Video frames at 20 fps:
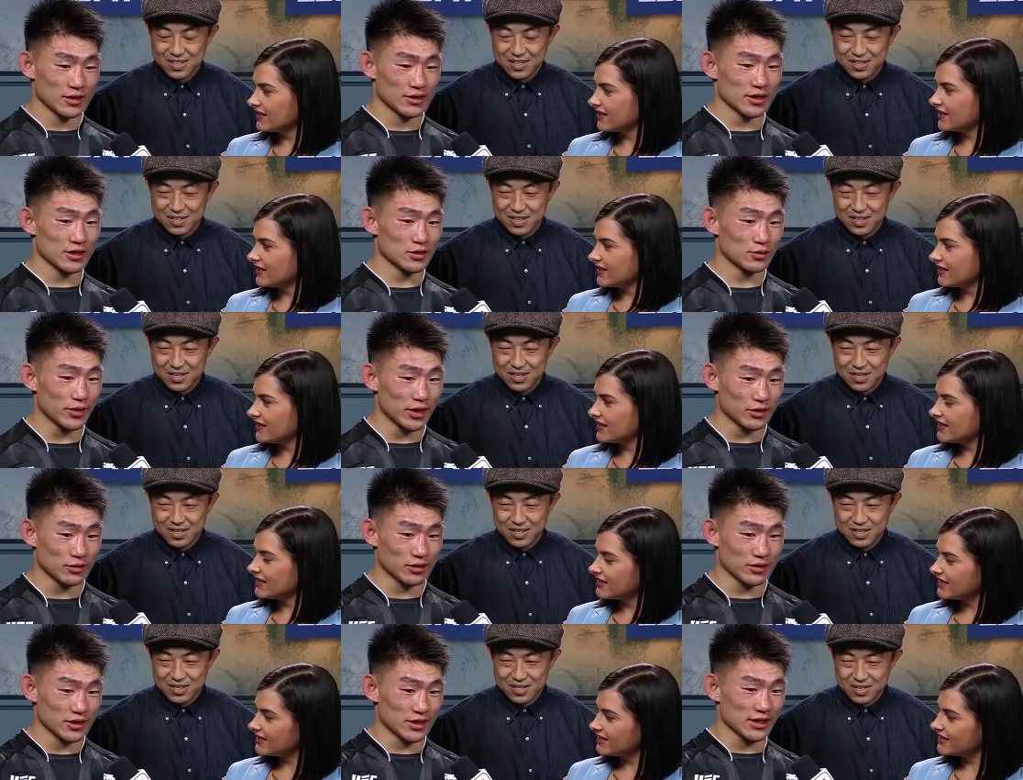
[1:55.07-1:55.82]
Speaker 1: That's why
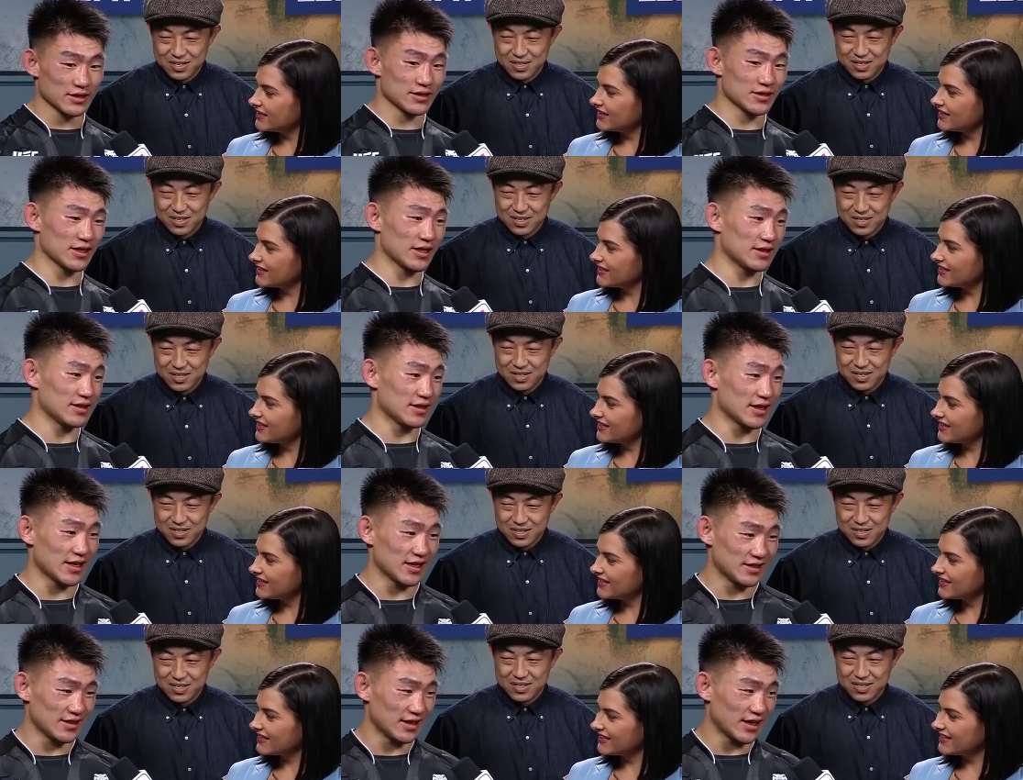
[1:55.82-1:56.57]
you just say
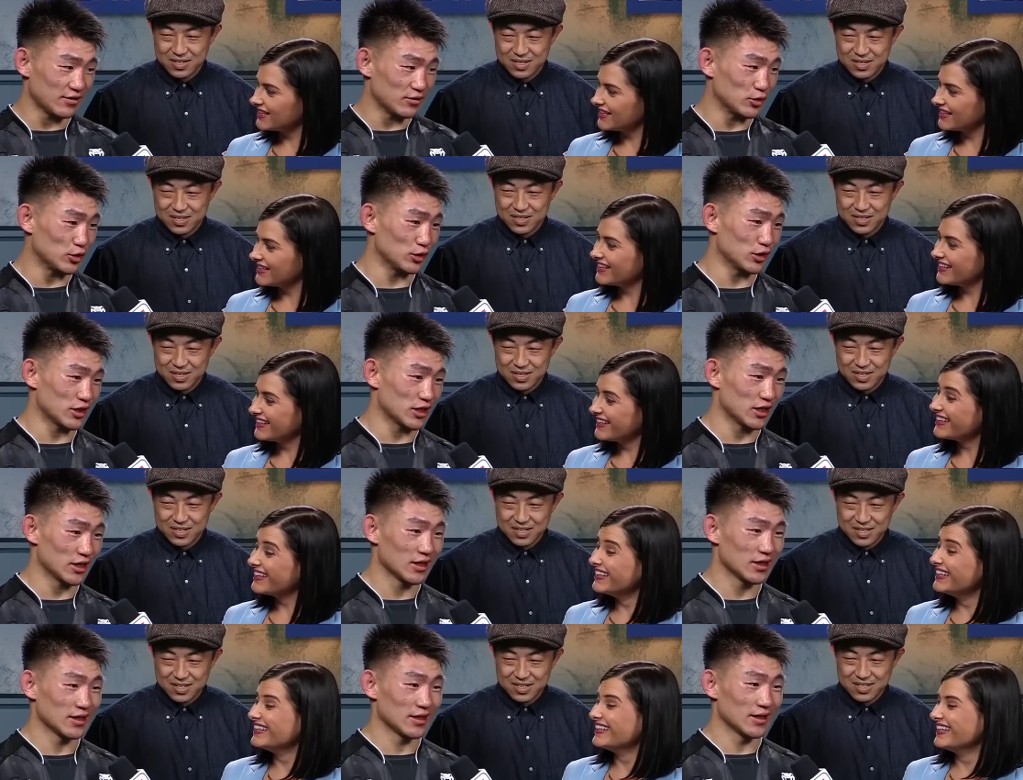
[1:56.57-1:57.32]
that left hook.
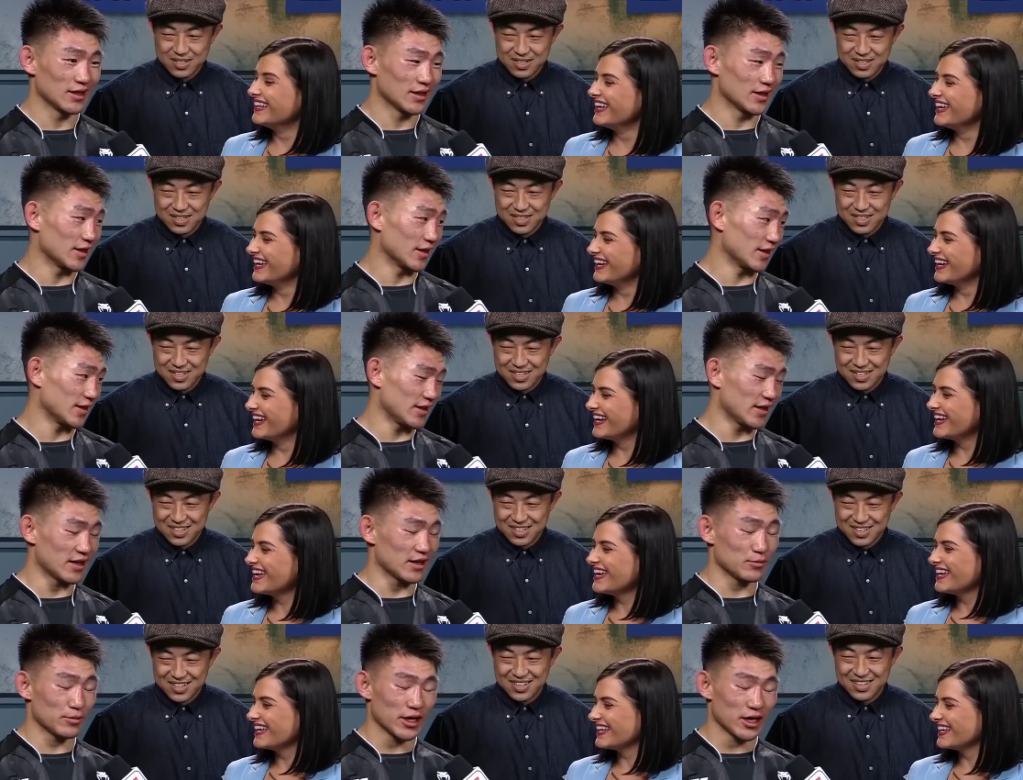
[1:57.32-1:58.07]

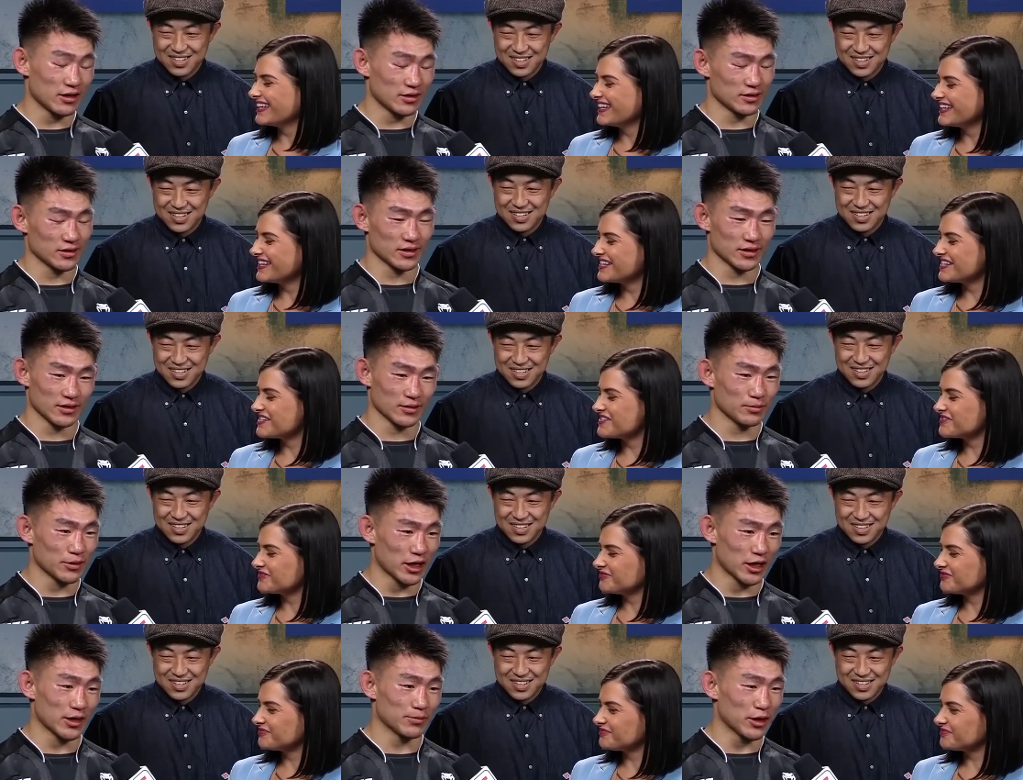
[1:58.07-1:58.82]
Yeah, but
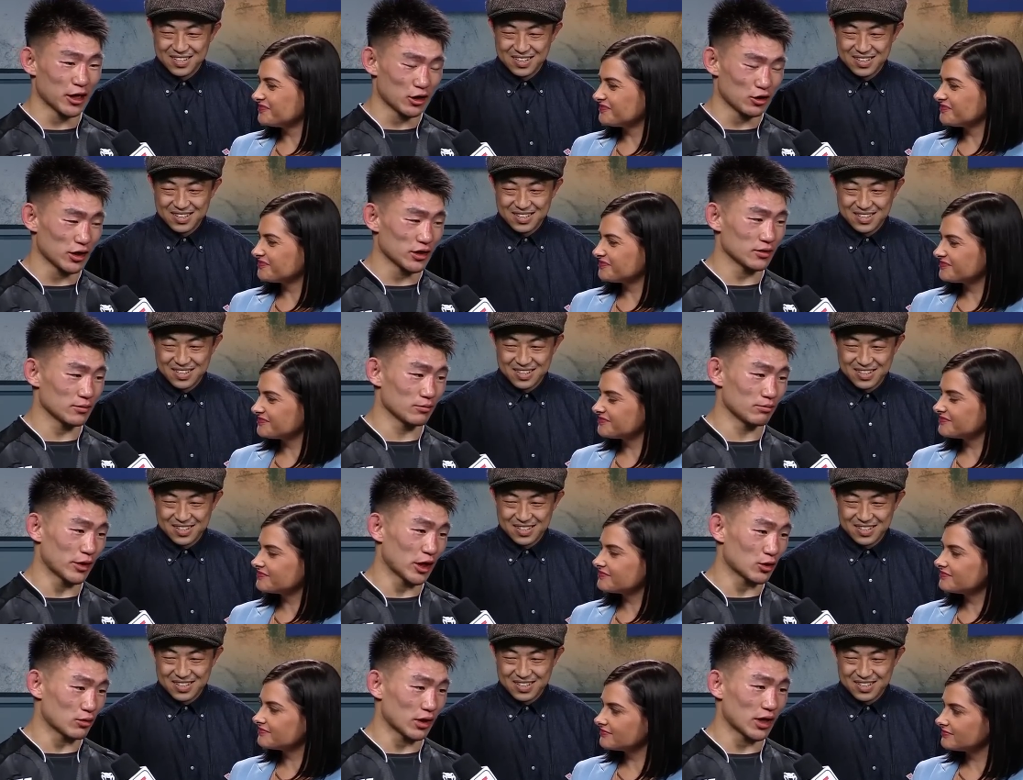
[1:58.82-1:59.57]

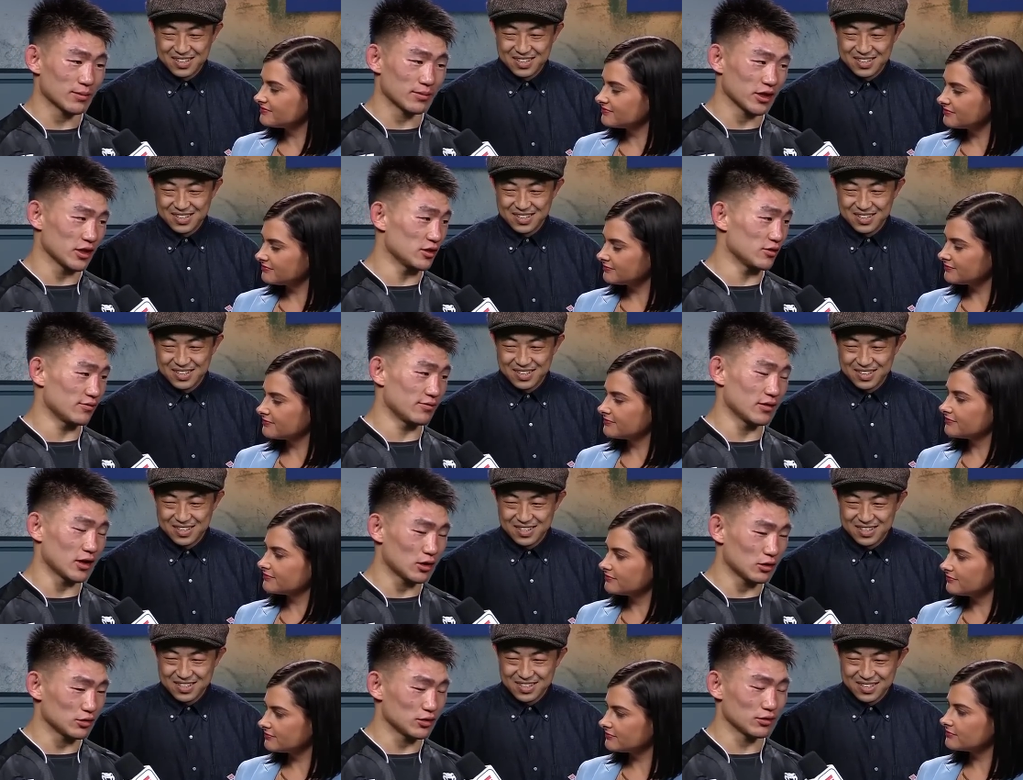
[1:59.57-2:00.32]
my grappling is
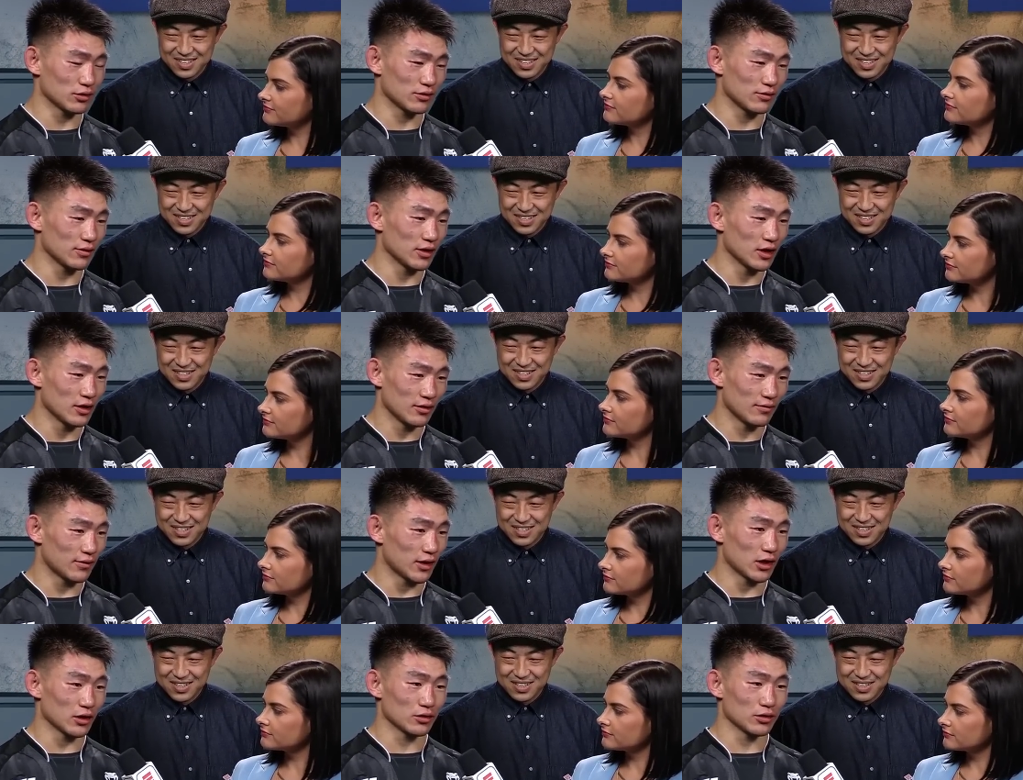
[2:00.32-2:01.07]
also very